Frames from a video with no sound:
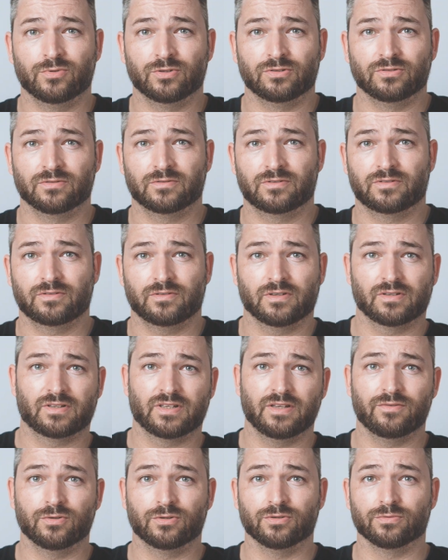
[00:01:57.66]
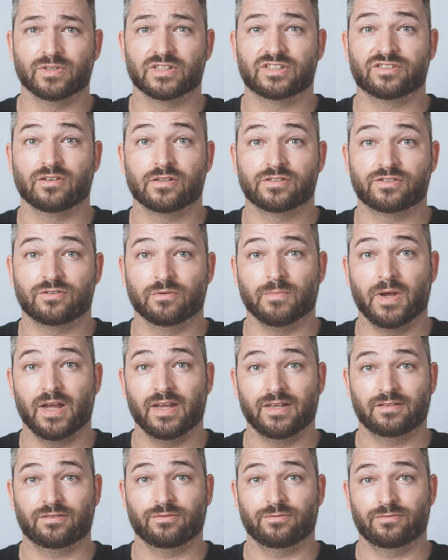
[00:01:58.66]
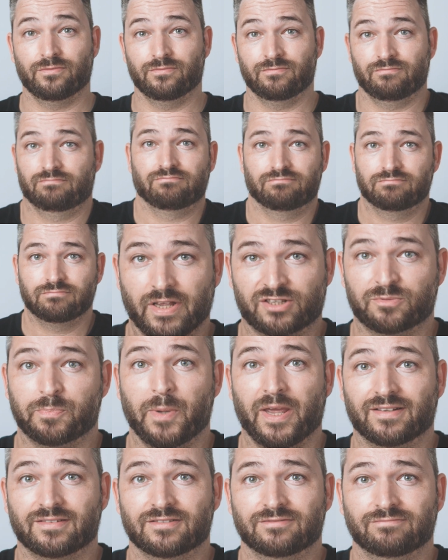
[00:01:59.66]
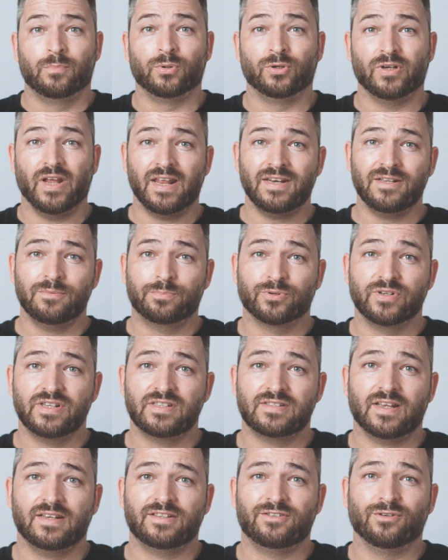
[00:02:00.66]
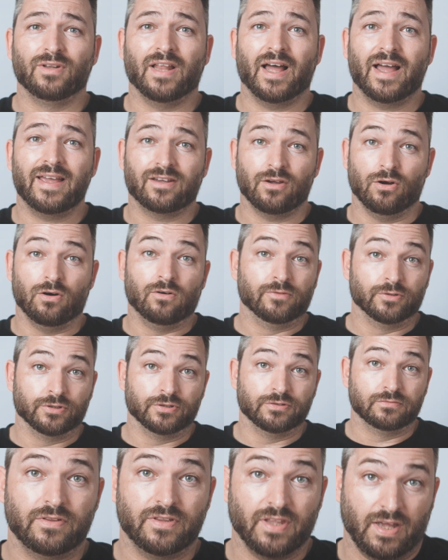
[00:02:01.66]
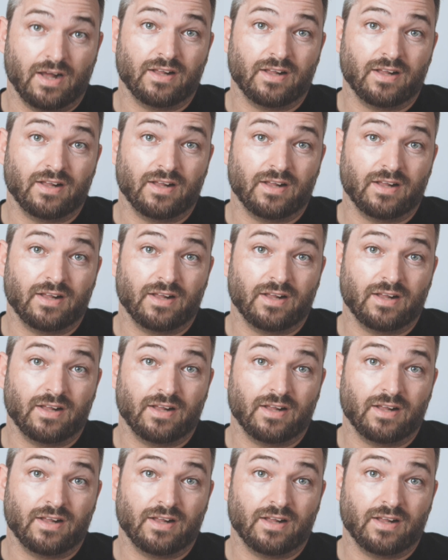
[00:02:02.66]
wouldn't give you the results you might expect. Put any preset you like over the